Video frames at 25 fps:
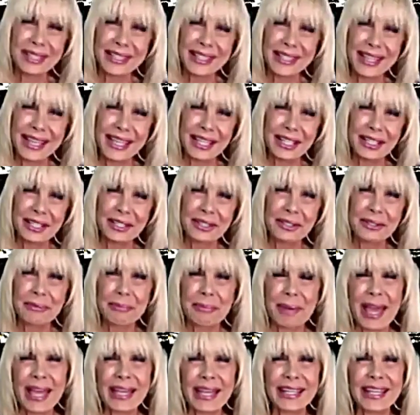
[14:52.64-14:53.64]
Thank you.
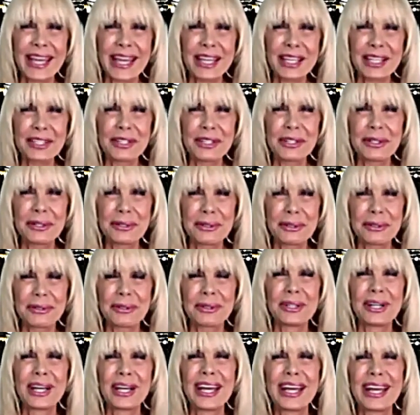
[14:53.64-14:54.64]
Back at you.
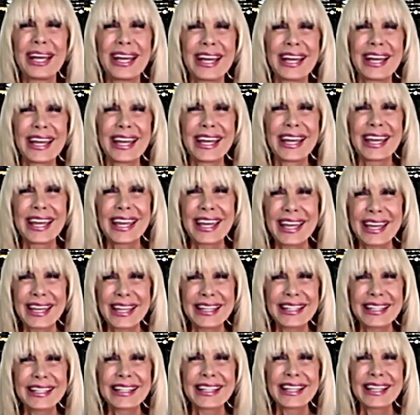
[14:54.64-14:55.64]

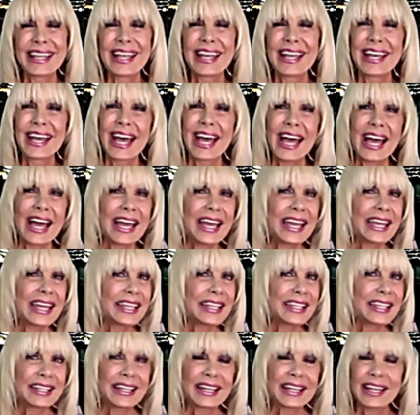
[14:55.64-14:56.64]
And
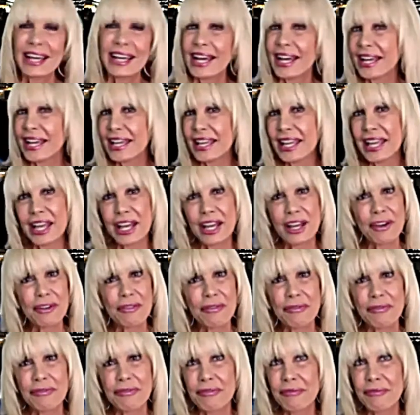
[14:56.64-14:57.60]
I have